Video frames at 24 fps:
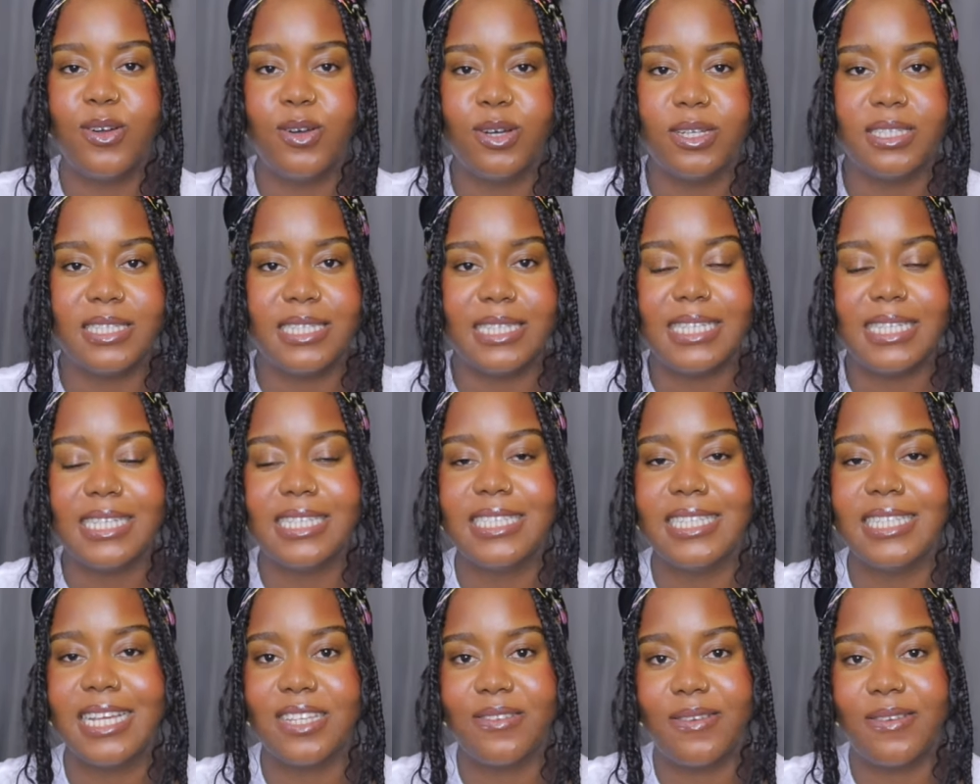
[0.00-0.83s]
course it
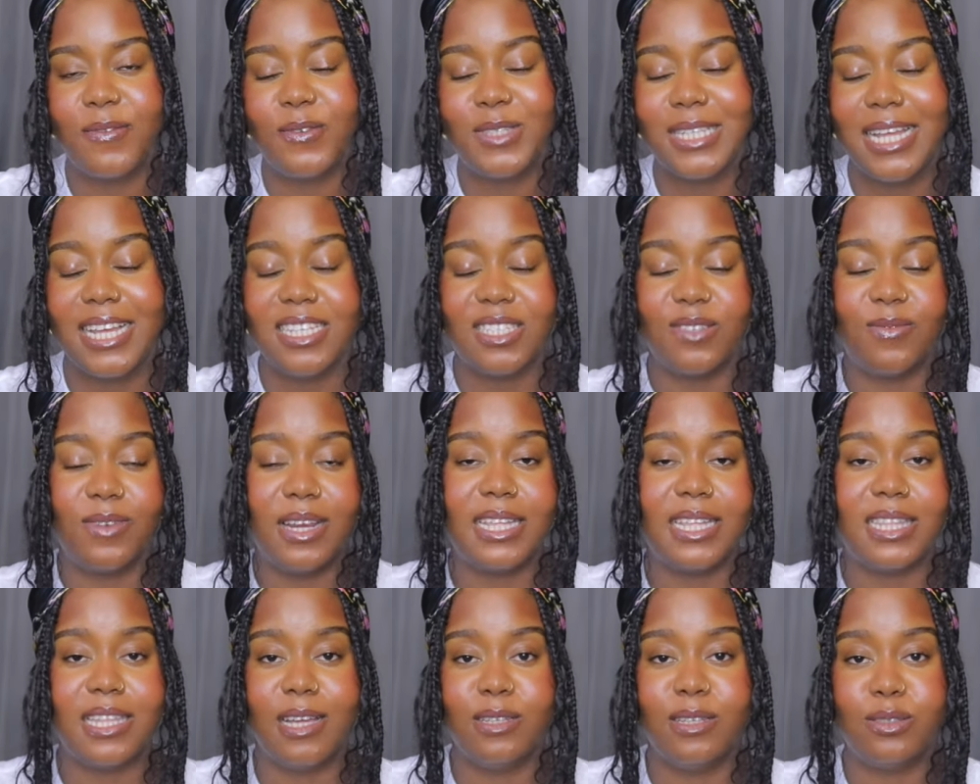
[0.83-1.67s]
is that's
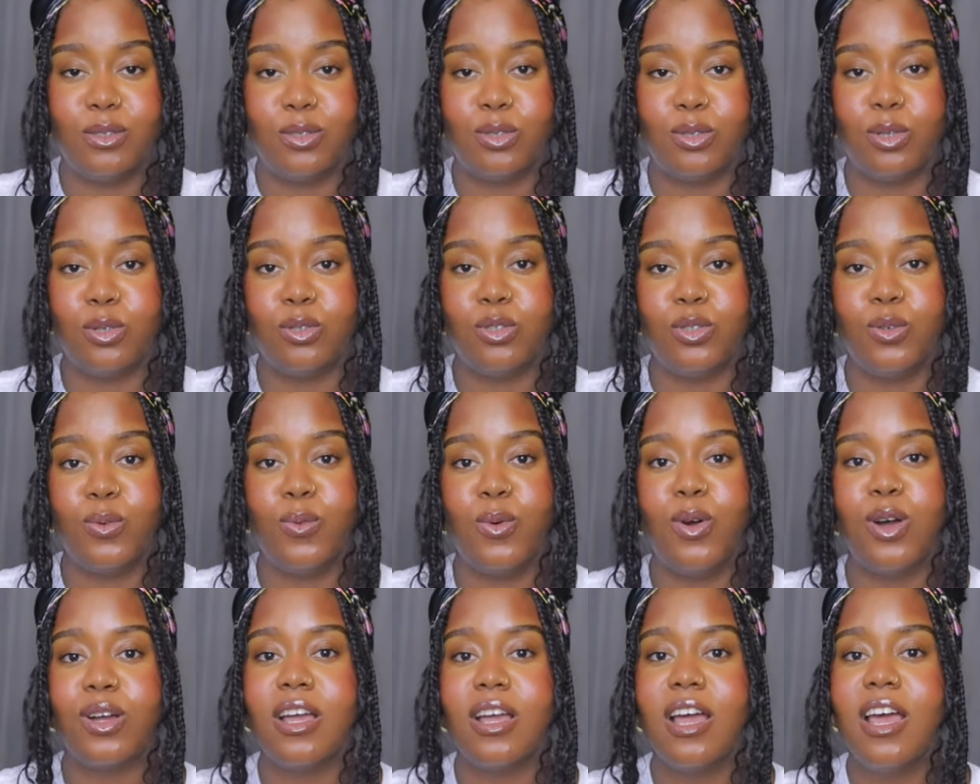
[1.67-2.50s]
related to
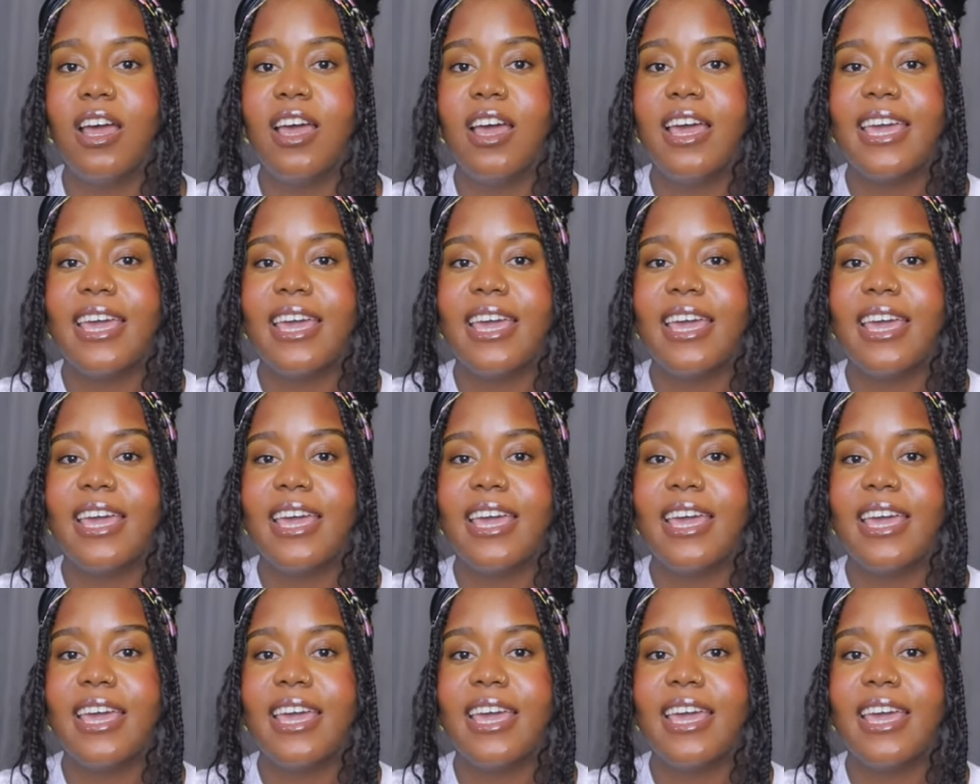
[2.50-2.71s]
social work.